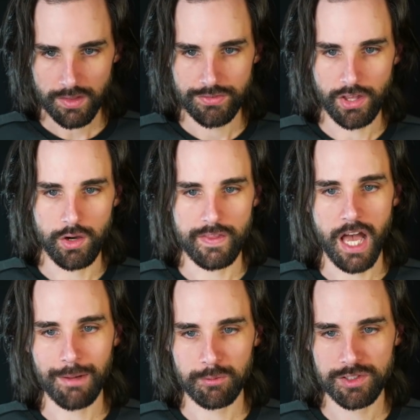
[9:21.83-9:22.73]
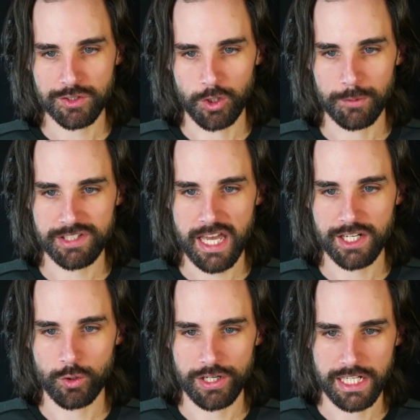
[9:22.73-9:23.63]
So in the optimistic rollups
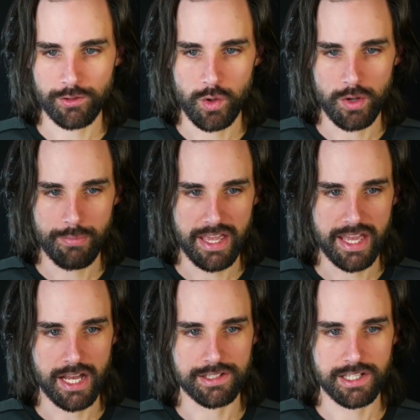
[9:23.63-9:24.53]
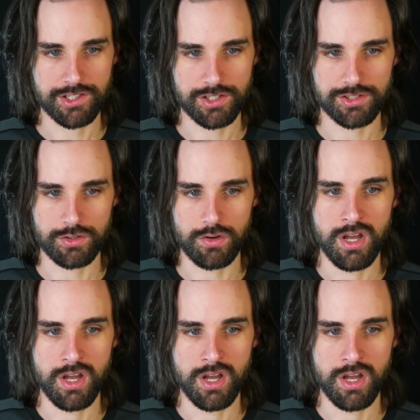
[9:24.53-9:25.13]
category, you definitely want to pay attention to